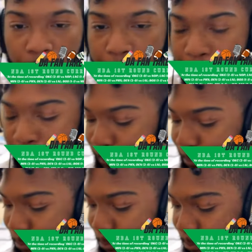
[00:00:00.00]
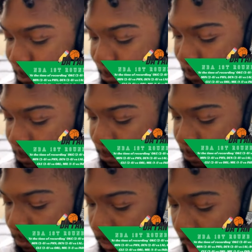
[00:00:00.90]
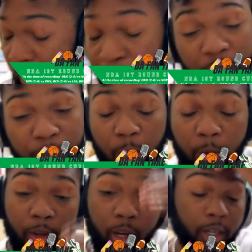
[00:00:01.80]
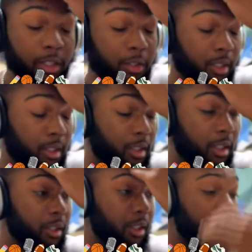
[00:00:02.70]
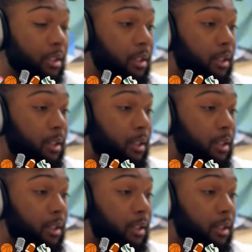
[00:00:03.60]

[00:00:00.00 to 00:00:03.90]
Um, yeah, I mean, it's been a very interesting series.